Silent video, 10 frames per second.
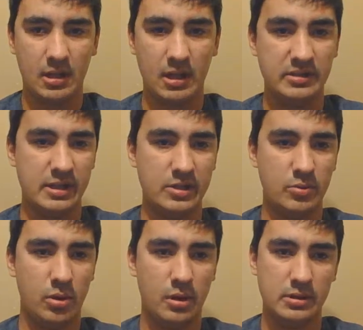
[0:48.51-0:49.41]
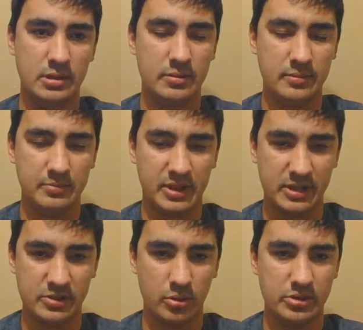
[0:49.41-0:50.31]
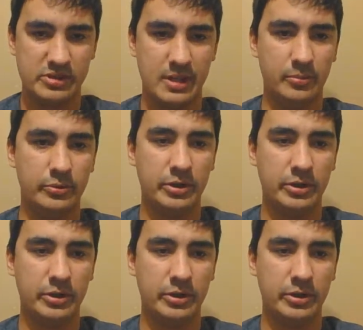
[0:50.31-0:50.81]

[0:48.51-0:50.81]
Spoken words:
continue on because you were just able